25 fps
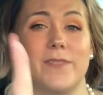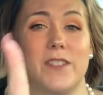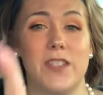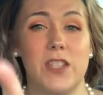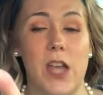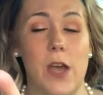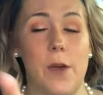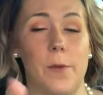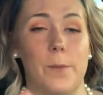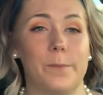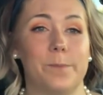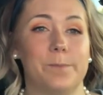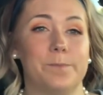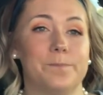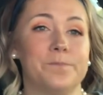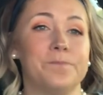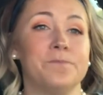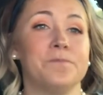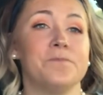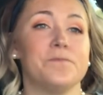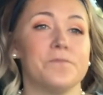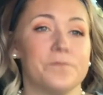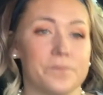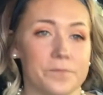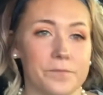So
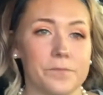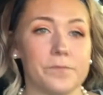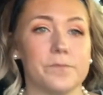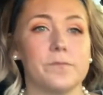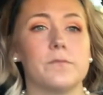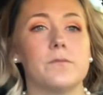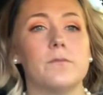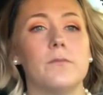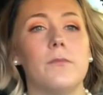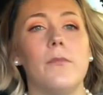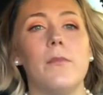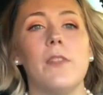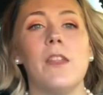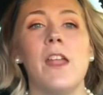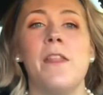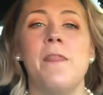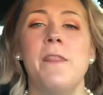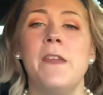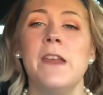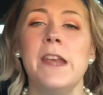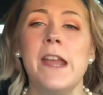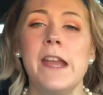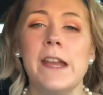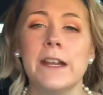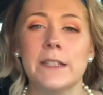
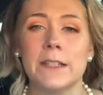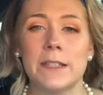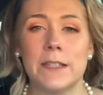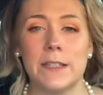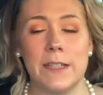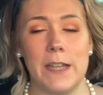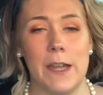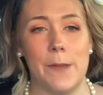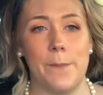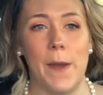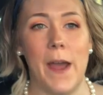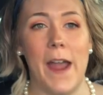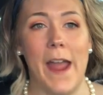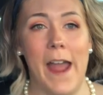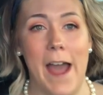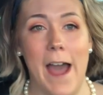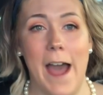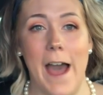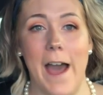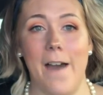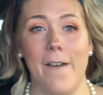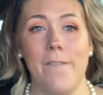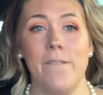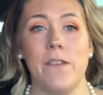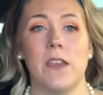the next tip I
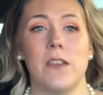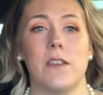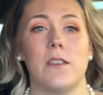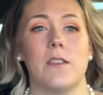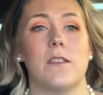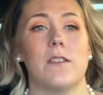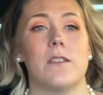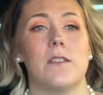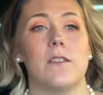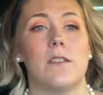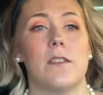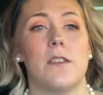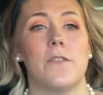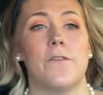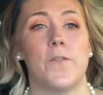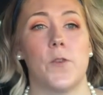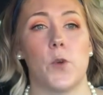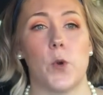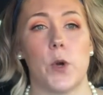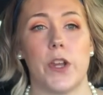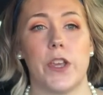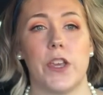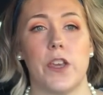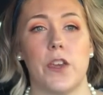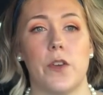have
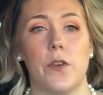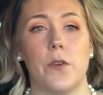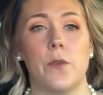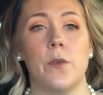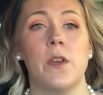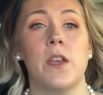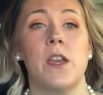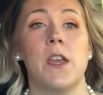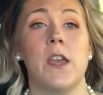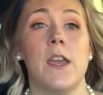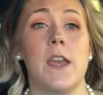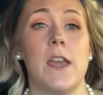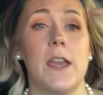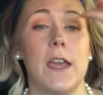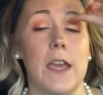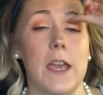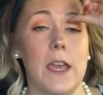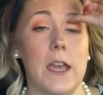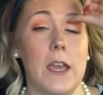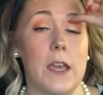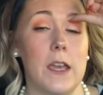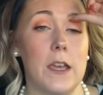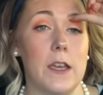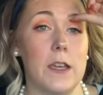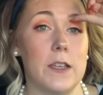for you
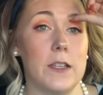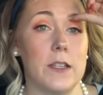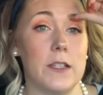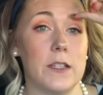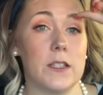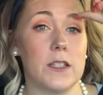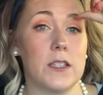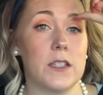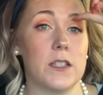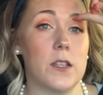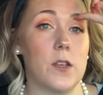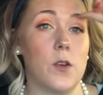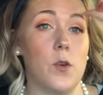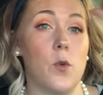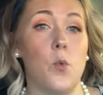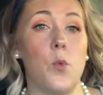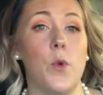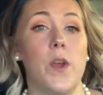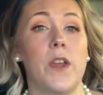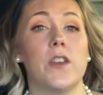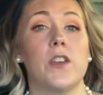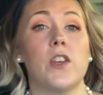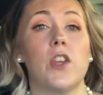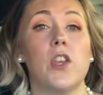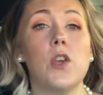is
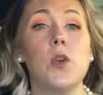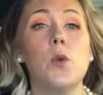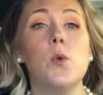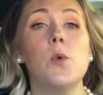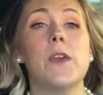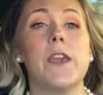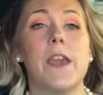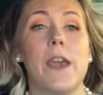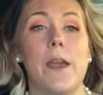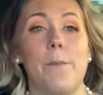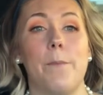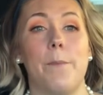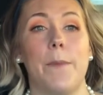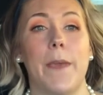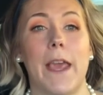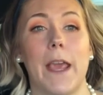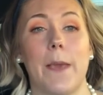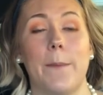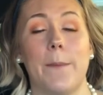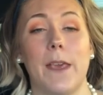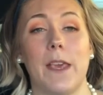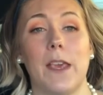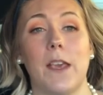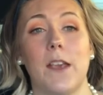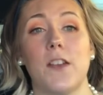when you get
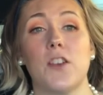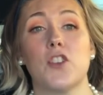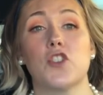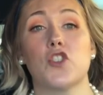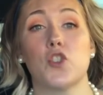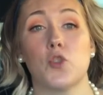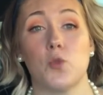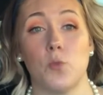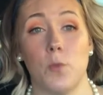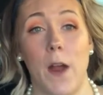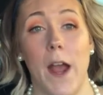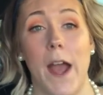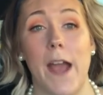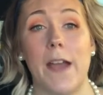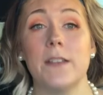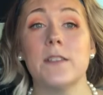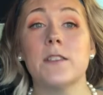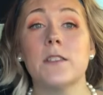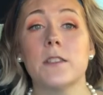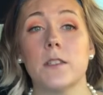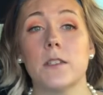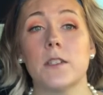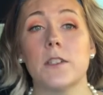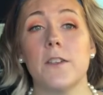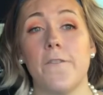baby
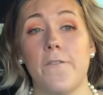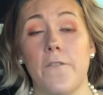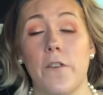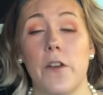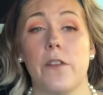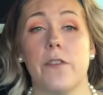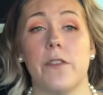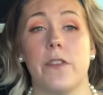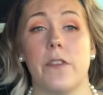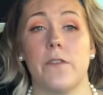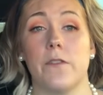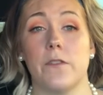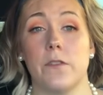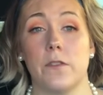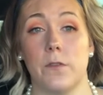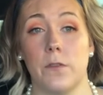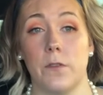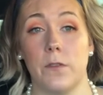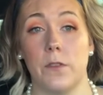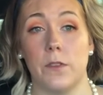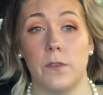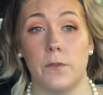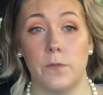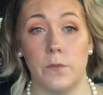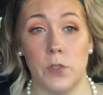dressed
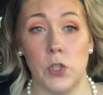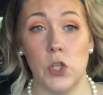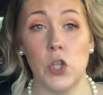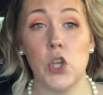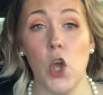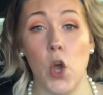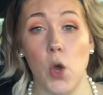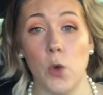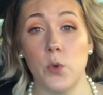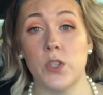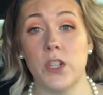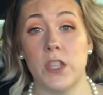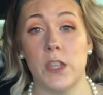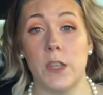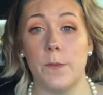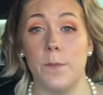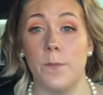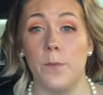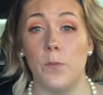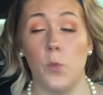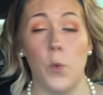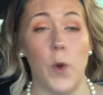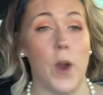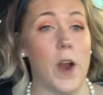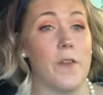to go to
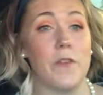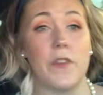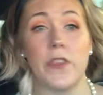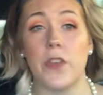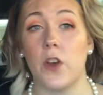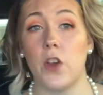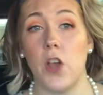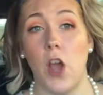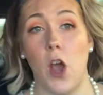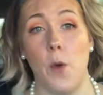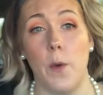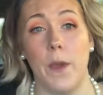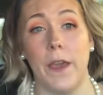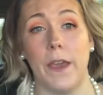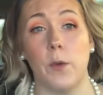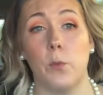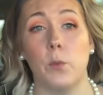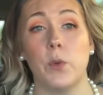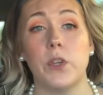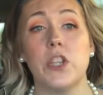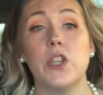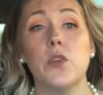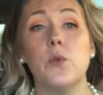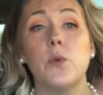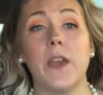wherever they're going,
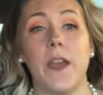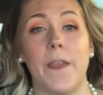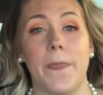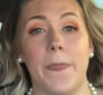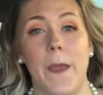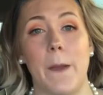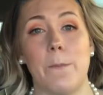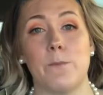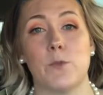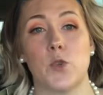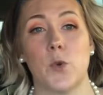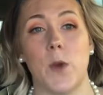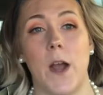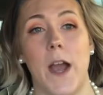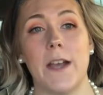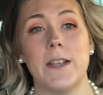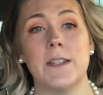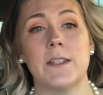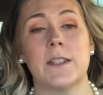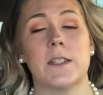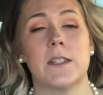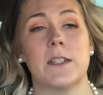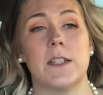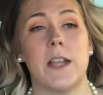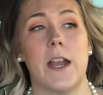when you get them
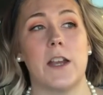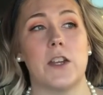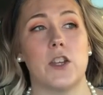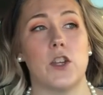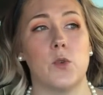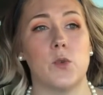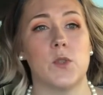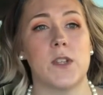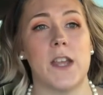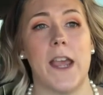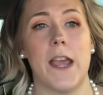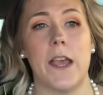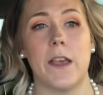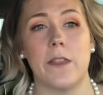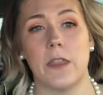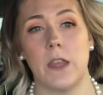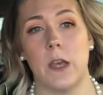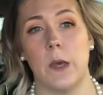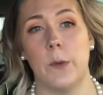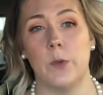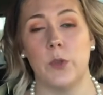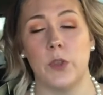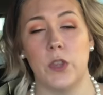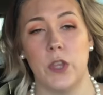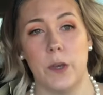dressed and you take
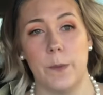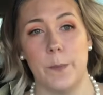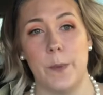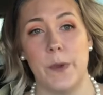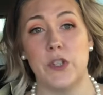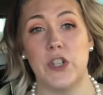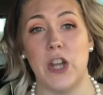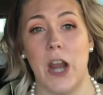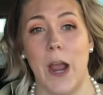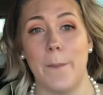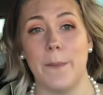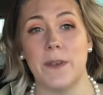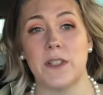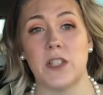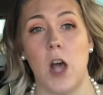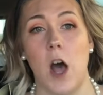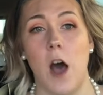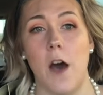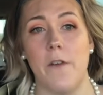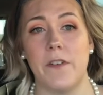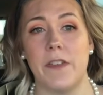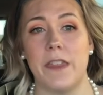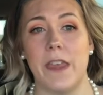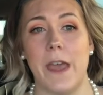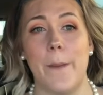the pajamas
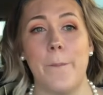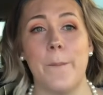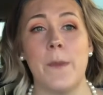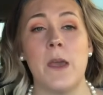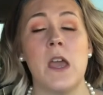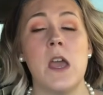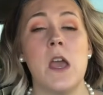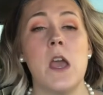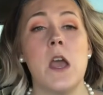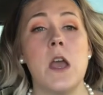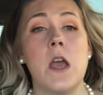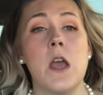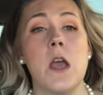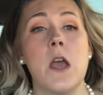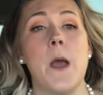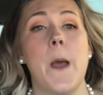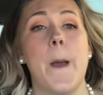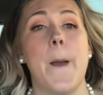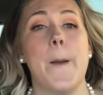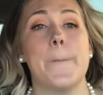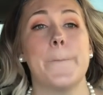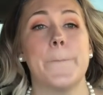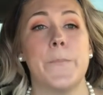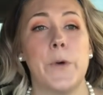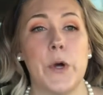off of
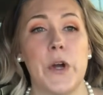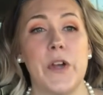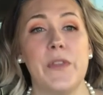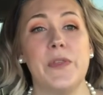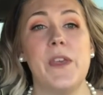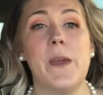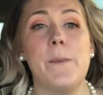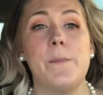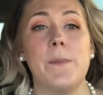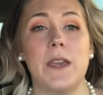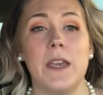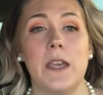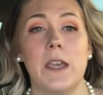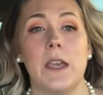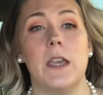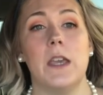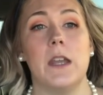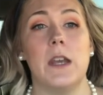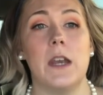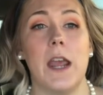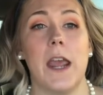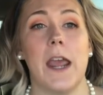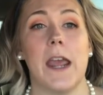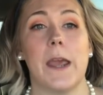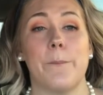them, put them
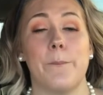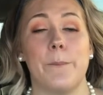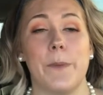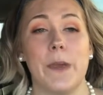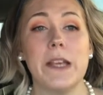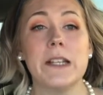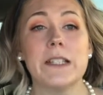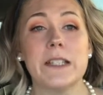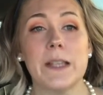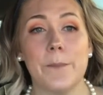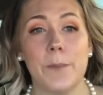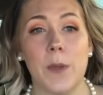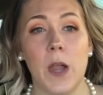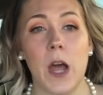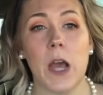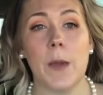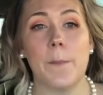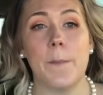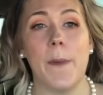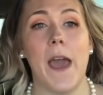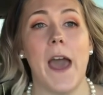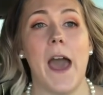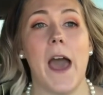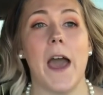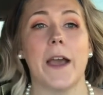in a big Ziploc
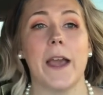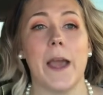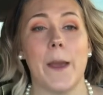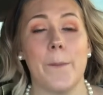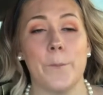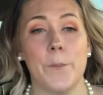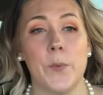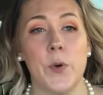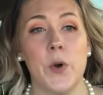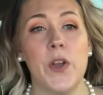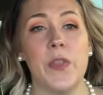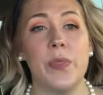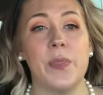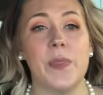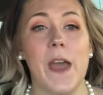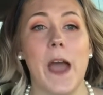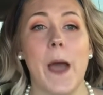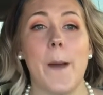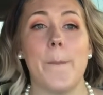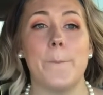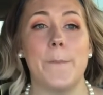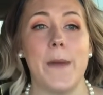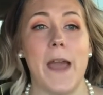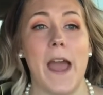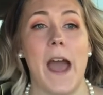bag and put
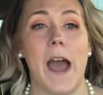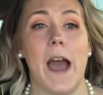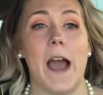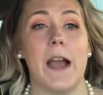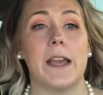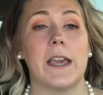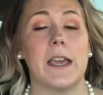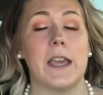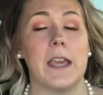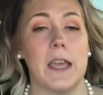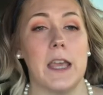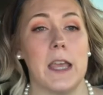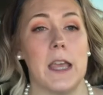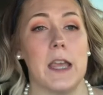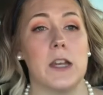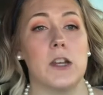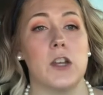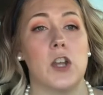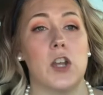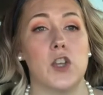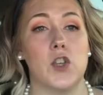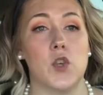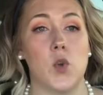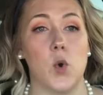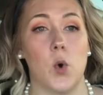that bag
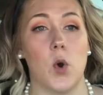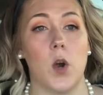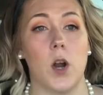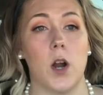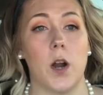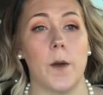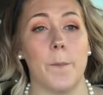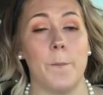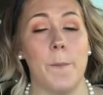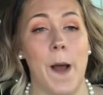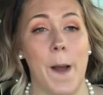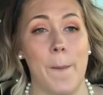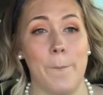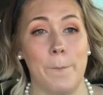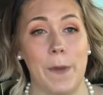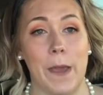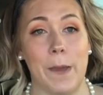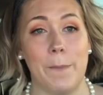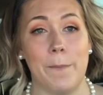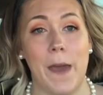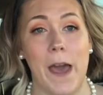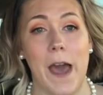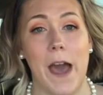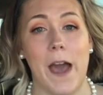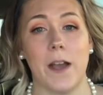in your
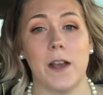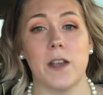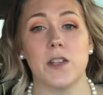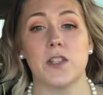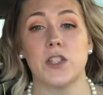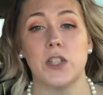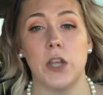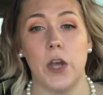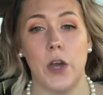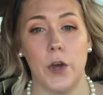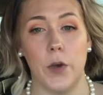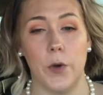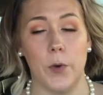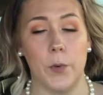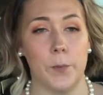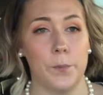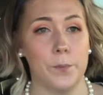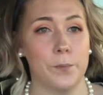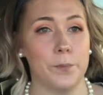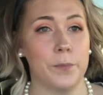pumping bag, so